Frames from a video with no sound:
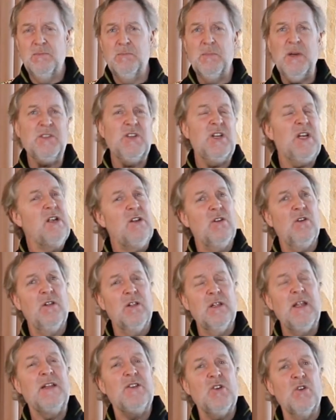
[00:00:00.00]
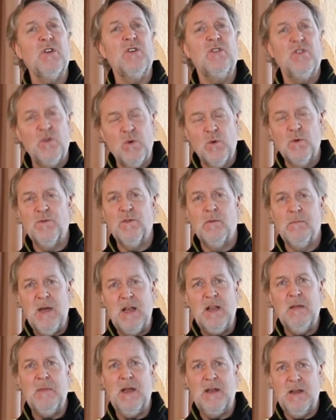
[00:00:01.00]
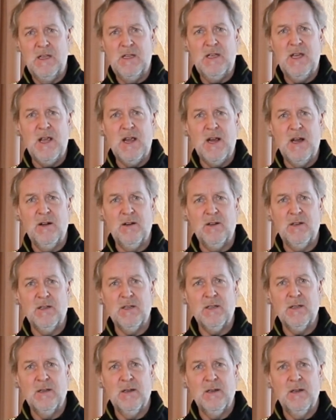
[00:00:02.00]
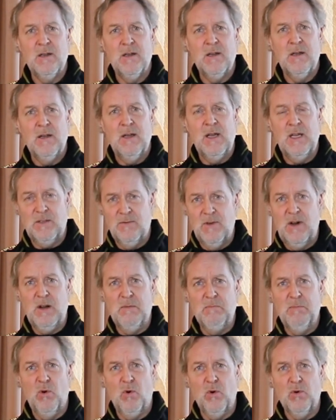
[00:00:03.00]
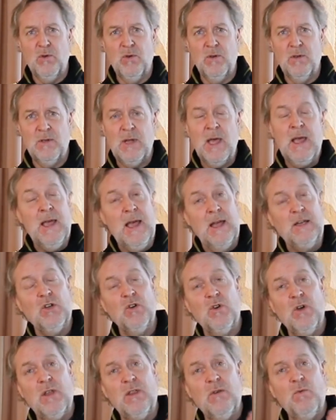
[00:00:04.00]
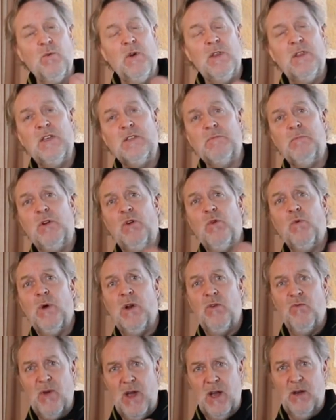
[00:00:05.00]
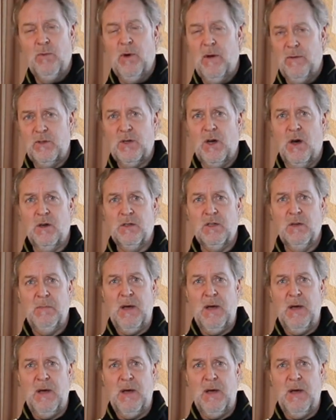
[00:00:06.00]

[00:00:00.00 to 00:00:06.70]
material that you can use for many, many years is very important. And together with this blue and red we have talked